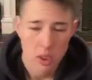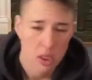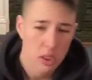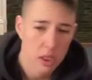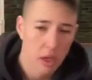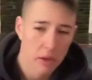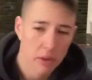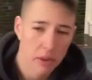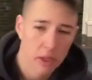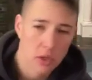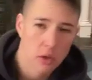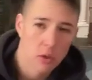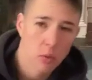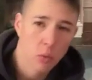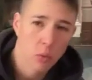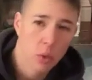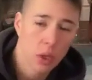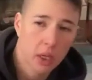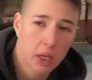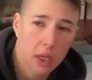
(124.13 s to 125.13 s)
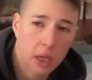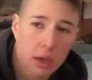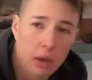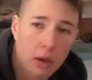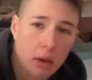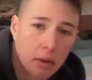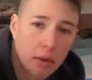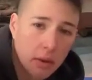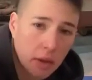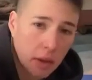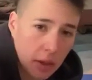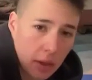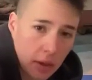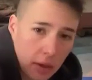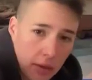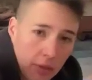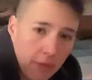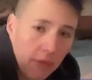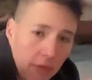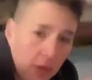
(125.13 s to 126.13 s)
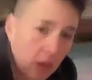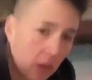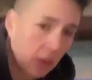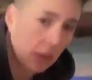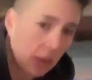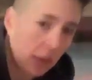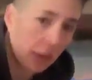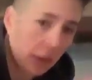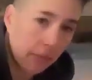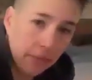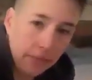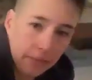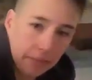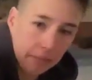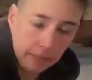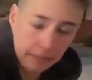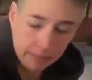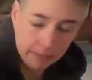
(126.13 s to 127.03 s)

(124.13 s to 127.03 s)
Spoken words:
See how things are working, feeling.